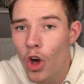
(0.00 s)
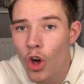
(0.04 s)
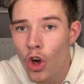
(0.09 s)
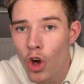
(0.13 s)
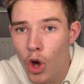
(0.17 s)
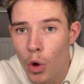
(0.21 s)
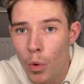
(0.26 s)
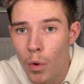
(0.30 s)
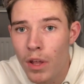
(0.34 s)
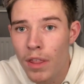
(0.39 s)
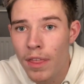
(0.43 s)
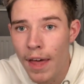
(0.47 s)

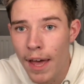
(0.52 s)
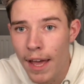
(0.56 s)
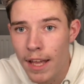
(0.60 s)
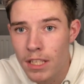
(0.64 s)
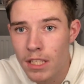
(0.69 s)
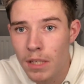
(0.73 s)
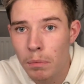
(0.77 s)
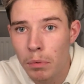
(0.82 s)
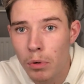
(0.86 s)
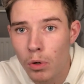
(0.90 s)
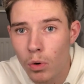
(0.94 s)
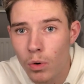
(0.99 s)
Who are there
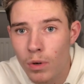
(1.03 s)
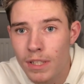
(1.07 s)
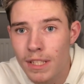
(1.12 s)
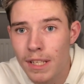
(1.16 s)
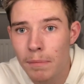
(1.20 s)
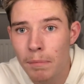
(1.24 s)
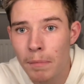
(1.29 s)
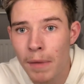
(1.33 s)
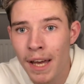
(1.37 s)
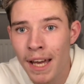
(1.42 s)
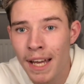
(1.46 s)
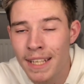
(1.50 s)

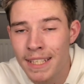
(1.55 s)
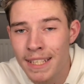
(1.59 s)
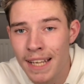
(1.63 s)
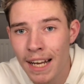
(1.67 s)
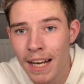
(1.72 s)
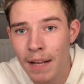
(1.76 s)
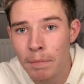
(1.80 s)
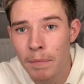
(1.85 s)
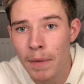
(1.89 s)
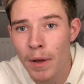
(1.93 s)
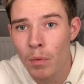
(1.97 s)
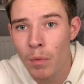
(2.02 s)
supporting me,
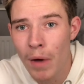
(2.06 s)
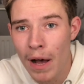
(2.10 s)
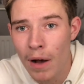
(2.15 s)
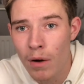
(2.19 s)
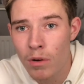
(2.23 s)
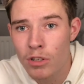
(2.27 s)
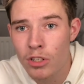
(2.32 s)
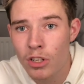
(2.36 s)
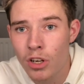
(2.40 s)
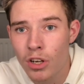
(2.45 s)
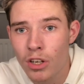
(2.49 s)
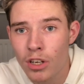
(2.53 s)
telling me
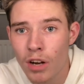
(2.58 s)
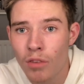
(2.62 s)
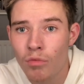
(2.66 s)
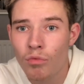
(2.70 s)
well done,